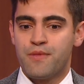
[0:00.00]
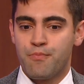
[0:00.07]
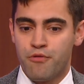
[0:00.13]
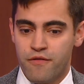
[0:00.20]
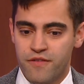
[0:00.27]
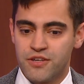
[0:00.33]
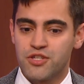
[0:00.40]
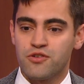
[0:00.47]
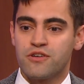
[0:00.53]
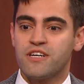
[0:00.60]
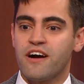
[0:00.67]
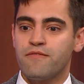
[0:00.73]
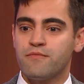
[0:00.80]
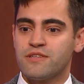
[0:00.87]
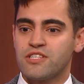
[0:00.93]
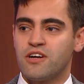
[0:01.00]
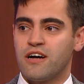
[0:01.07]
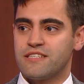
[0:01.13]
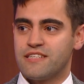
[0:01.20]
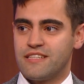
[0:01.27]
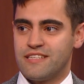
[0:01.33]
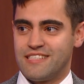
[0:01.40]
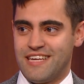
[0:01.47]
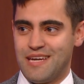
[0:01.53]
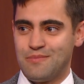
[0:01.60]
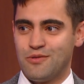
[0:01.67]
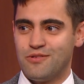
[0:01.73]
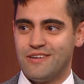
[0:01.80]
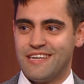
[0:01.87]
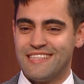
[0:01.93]
Provincial governments got to the
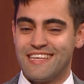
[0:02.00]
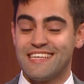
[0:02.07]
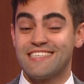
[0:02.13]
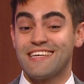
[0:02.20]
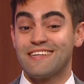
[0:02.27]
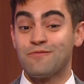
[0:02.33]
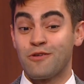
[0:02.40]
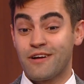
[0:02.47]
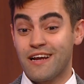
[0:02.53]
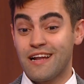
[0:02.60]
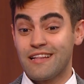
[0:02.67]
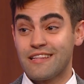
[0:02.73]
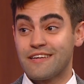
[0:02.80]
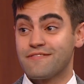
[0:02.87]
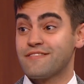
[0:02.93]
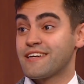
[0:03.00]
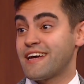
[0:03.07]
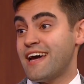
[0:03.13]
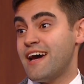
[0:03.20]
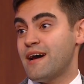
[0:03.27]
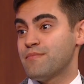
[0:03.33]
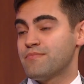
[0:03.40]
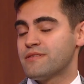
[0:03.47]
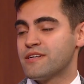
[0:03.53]
table and they said, we're gonna lift the cap,